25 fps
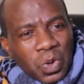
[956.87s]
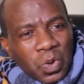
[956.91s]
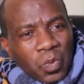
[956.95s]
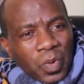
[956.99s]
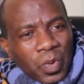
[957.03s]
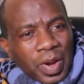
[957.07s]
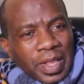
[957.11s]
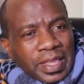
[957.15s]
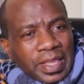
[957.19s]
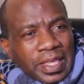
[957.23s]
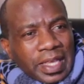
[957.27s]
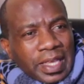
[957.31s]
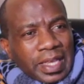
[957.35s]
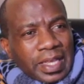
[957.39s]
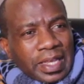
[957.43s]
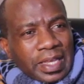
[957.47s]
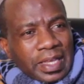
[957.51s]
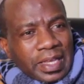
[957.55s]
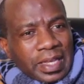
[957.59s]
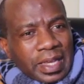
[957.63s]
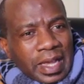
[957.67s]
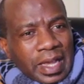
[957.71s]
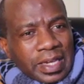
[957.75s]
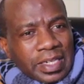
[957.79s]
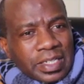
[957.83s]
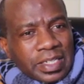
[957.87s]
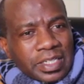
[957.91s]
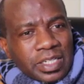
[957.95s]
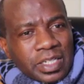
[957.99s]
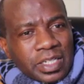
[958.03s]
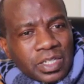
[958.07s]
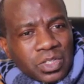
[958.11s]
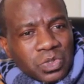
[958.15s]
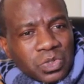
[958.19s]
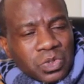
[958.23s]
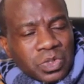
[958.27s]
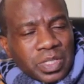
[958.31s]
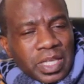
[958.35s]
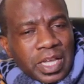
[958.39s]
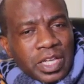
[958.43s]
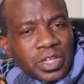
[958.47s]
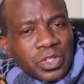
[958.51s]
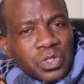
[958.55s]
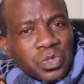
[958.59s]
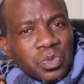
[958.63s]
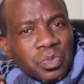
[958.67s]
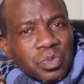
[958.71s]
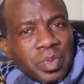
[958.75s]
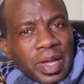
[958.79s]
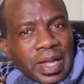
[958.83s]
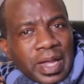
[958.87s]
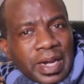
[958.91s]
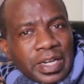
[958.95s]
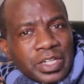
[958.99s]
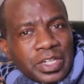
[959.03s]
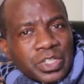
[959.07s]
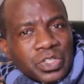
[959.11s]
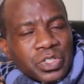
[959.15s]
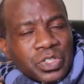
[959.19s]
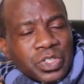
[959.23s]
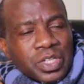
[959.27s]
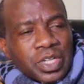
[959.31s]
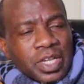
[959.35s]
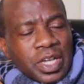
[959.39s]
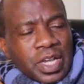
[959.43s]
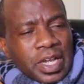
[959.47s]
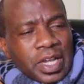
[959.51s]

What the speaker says: when they get into their new marriage